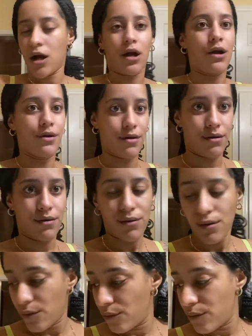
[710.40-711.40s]
Girl,
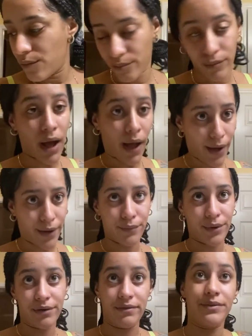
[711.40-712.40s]
God,
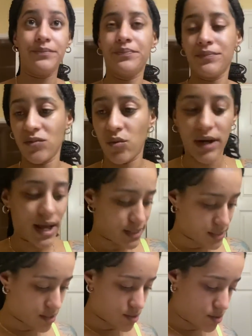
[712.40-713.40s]
whatever. When I
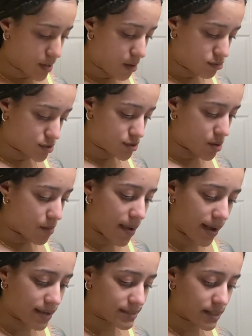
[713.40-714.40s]
tell you, I was so
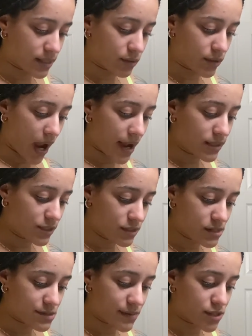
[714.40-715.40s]
mad because I
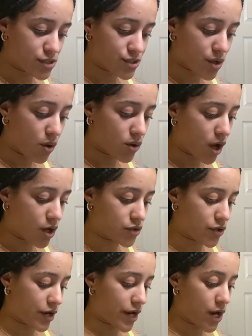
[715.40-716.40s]
literally spent so long
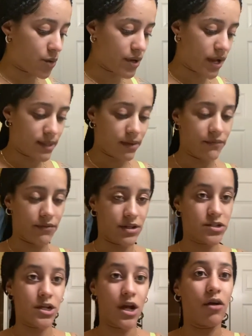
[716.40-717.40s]
doing hair. We ended up
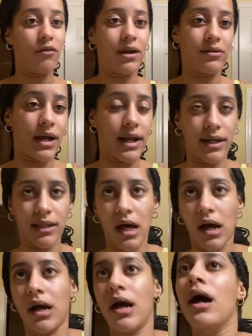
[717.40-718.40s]
finishing around 9
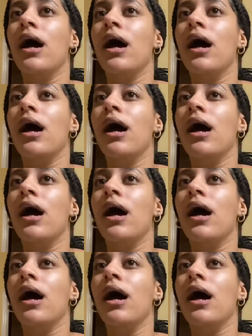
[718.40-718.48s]
o'clock.